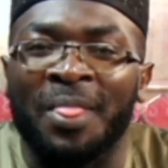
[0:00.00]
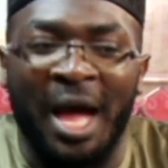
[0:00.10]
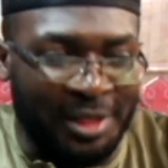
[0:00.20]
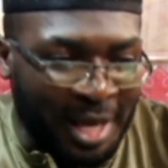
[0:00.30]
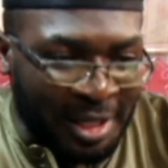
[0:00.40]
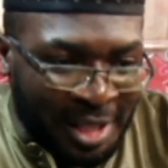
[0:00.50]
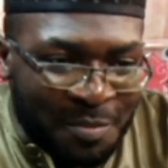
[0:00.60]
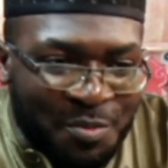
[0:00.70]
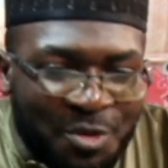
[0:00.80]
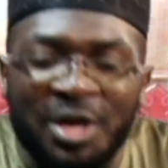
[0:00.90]
And then
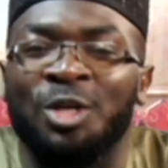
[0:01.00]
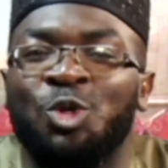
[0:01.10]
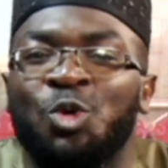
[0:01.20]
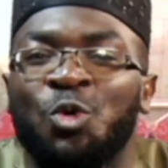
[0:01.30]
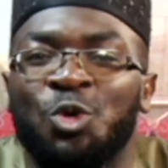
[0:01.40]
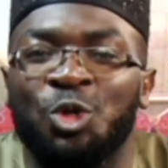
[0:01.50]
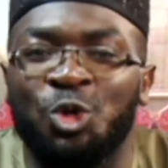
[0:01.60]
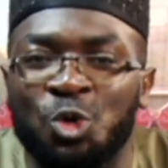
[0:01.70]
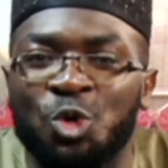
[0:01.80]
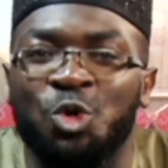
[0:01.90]
they bring to,
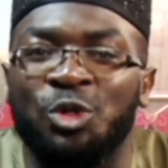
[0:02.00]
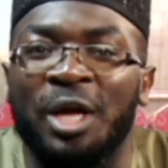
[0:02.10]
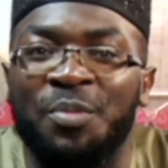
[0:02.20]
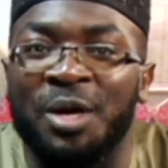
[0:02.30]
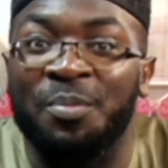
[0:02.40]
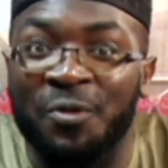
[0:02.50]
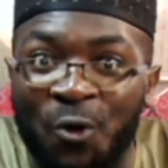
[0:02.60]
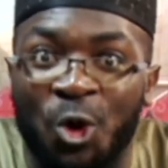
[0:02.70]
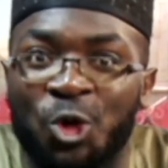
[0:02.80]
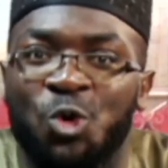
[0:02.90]
to you, they bring
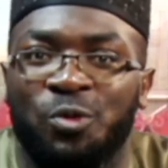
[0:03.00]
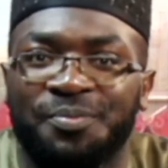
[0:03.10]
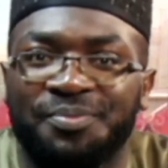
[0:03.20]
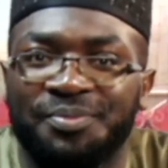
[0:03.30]
before you.